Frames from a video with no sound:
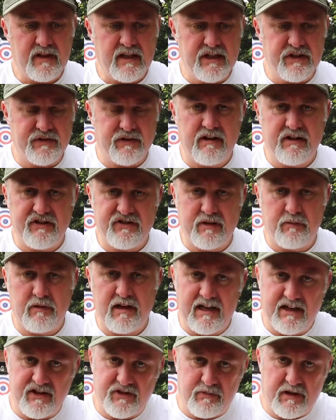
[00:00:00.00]
it's very
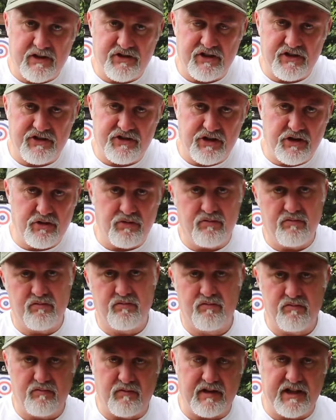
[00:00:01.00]
similar in as much as you
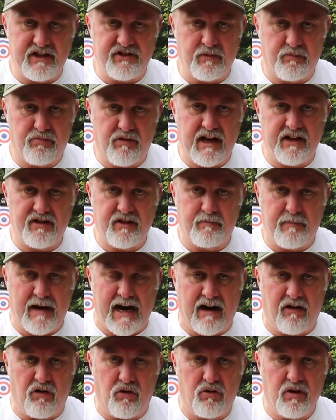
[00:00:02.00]
will need to break the
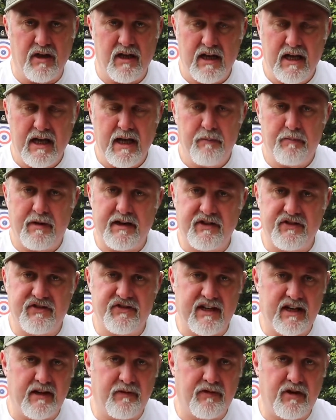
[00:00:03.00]
barrel, but
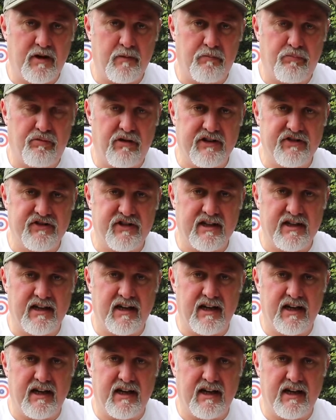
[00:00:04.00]
instead of compressing